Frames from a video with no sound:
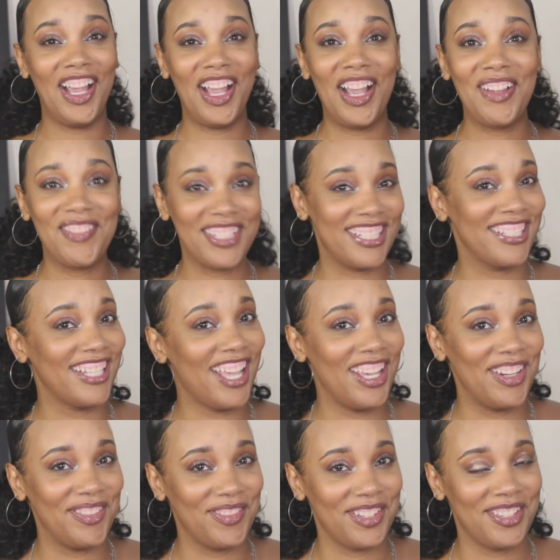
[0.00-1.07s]
I'm
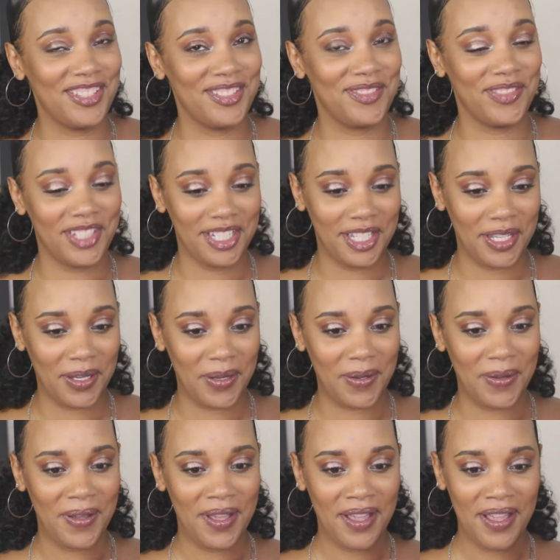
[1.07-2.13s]
excited for this
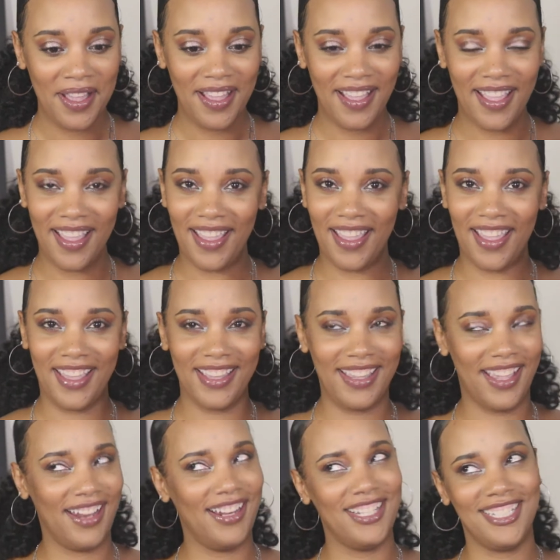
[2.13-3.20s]
video. And
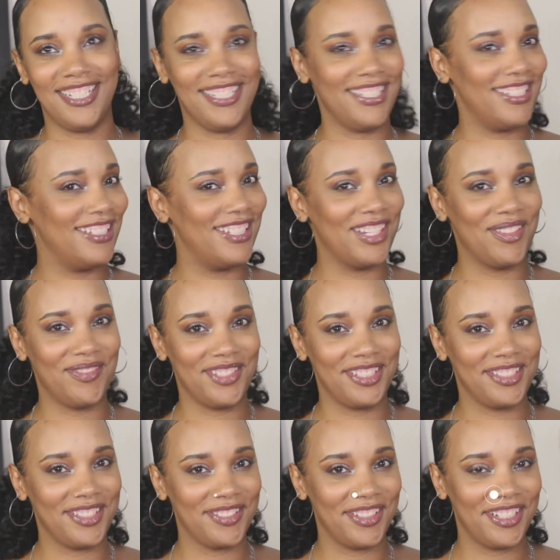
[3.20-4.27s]
yeah, let's just jump
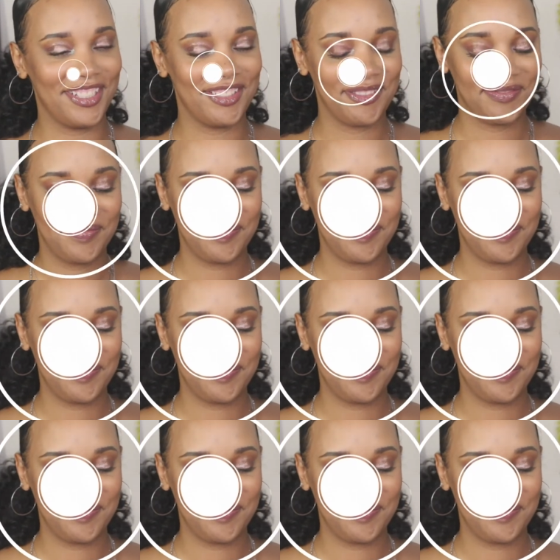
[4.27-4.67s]
into it.